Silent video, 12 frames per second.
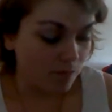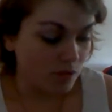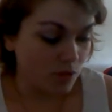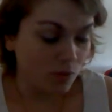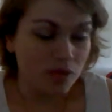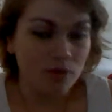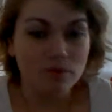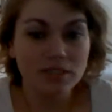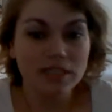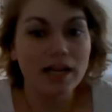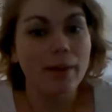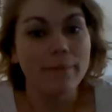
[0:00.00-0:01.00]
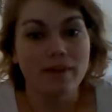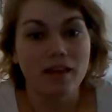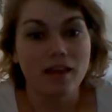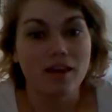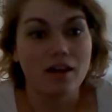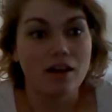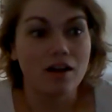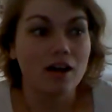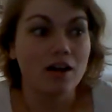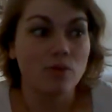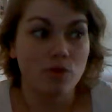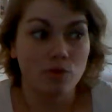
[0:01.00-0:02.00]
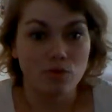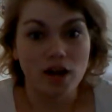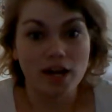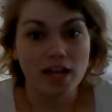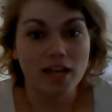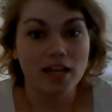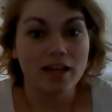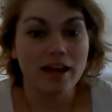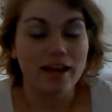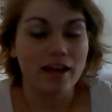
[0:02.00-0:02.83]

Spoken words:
So he really got me on with running.